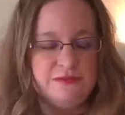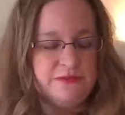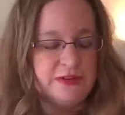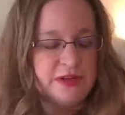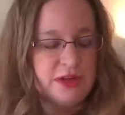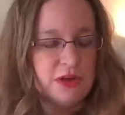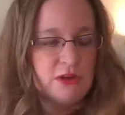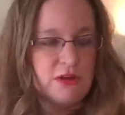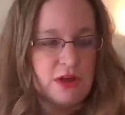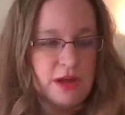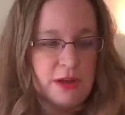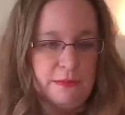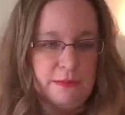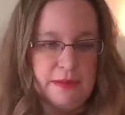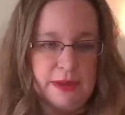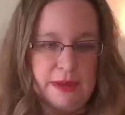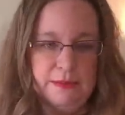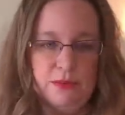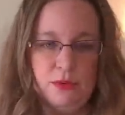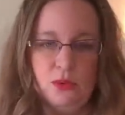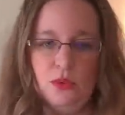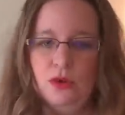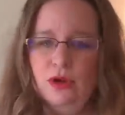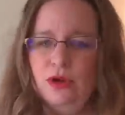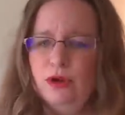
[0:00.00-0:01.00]
figure out
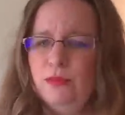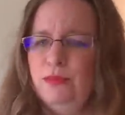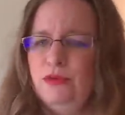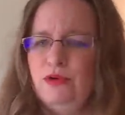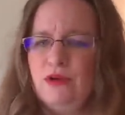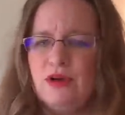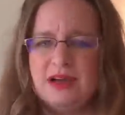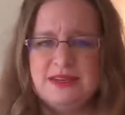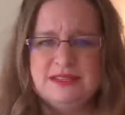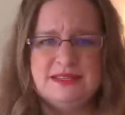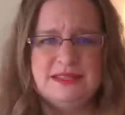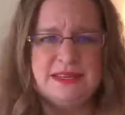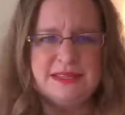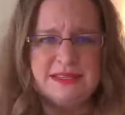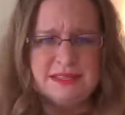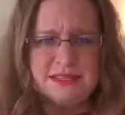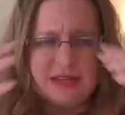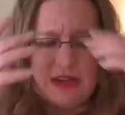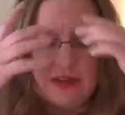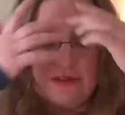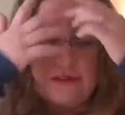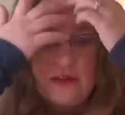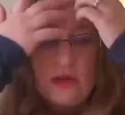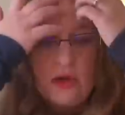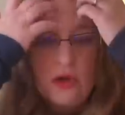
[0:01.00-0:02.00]
paperwork, process
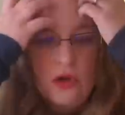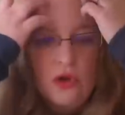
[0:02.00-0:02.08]
stuff,